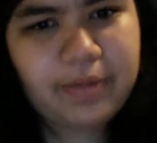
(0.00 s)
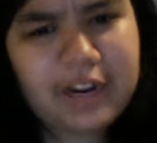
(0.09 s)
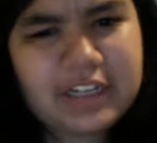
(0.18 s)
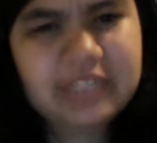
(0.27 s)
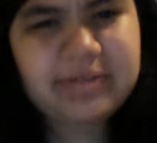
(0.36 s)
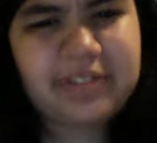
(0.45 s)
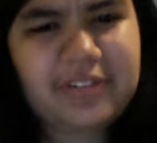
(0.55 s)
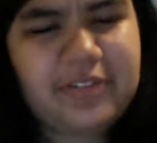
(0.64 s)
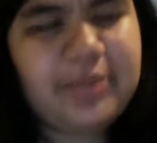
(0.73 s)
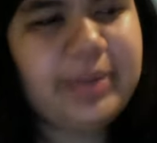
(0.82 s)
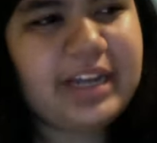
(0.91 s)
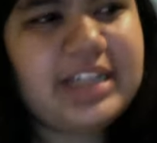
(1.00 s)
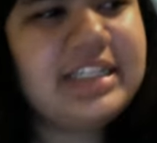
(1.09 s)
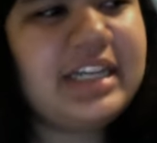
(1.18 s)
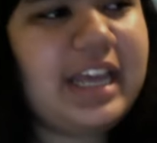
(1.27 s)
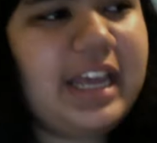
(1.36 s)
actually my favorite band,
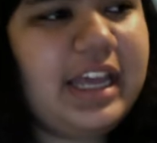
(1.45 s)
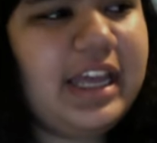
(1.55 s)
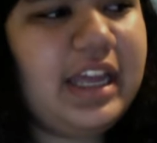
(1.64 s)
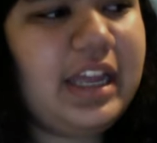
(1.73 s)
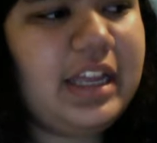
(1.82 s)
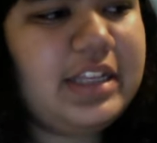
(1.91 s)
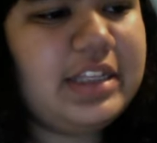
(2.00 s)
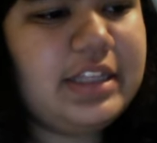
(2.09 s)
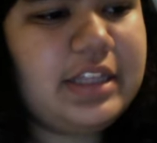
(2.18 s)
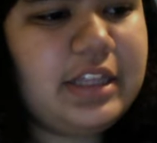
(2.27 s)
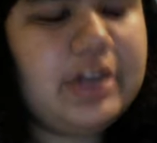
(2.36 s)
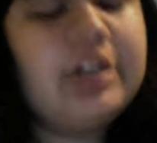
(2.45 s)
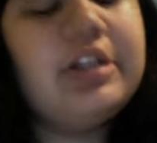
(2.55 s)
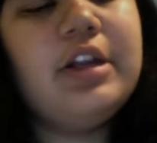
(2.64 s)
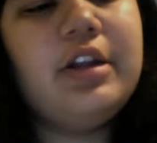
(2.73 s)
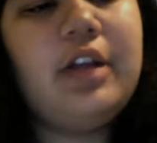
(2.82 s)
and their
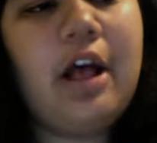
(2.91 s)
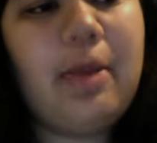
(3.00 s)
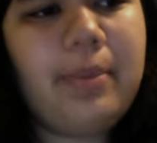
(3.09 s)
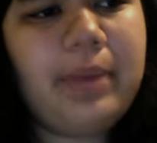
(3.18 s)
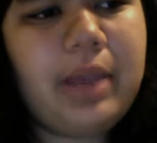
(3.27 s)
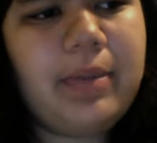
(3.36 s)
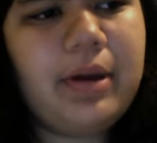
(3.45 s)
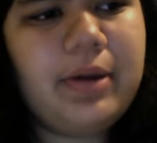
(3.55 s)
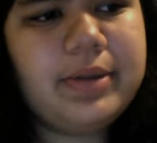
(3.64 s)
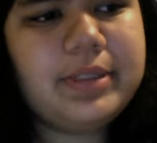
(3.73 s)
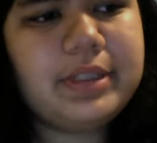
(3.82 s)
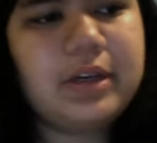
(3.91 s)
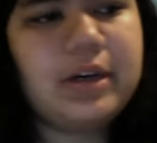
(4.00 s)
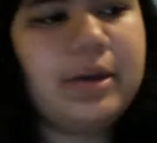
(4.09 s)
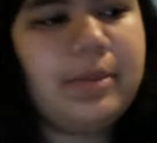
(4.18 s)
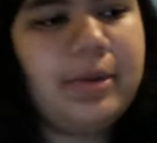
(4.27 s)
album came out
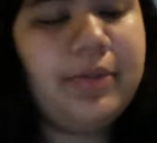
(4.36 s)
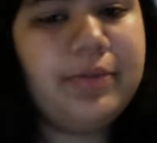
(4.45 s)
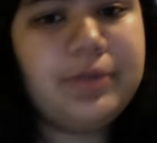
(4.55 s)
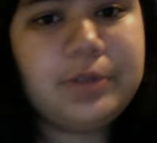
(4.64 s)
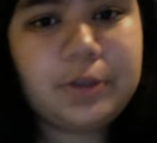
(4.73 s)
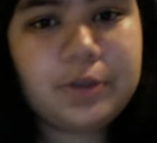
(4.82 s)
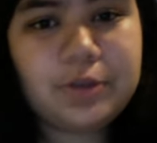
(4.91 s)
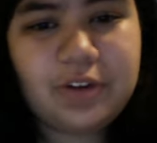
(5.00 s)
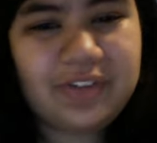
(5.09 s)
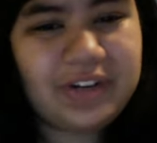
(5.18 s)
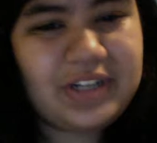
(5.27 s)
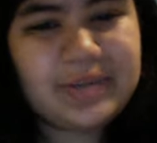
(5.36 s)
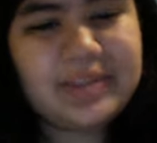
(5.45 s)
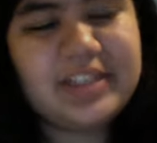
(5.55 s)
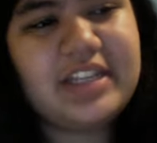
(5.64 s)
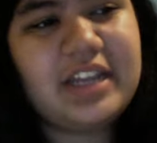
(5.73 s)
um, on June 21st, which
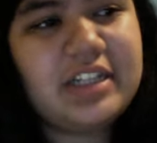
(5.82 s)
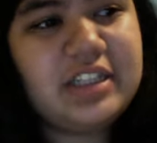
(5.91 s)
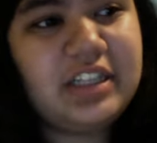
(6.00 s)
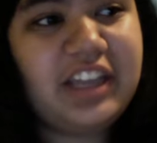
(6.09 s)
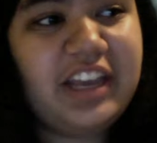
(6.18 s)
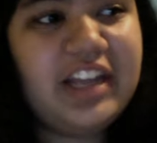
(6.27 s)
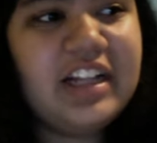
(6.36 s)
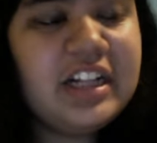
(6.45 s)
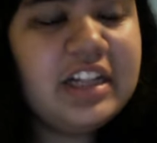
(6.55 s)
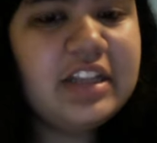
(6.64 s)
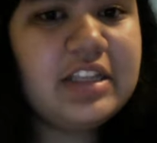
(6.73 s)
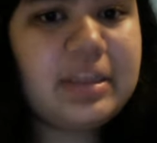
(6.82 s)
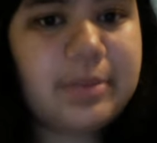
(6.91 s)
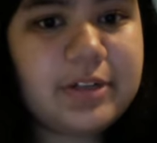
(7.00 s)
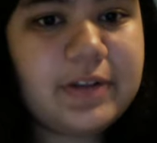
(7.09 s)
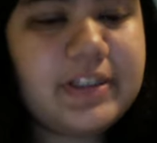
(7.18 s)
is actually the
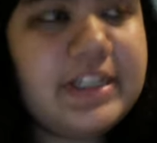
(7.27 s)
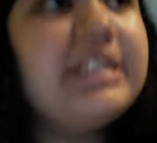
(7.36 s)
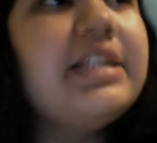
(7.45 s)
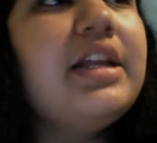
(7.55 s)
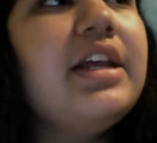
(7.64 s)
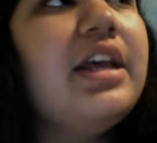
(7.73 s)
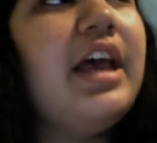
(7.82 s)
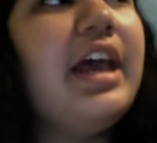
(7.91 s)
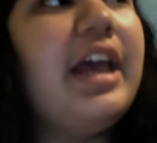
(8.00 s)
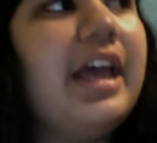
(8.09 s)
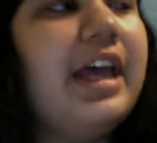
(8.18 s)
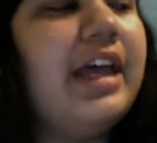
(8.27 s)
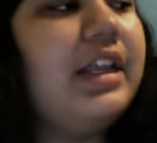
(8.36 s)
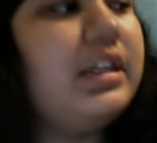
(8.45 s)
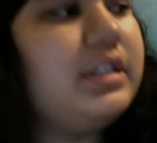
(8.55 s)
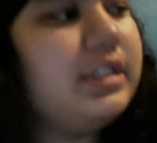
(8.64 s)
summer solstice,
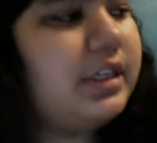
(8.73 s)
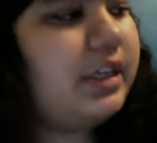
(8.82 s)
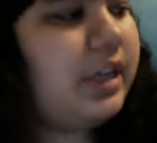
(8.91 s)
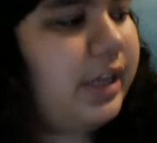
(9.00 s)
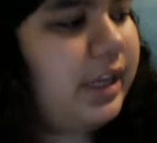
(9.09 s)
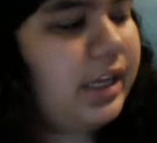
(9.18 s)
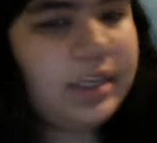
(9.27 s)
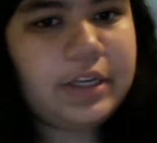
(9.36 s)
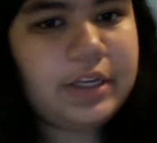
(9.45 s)
and it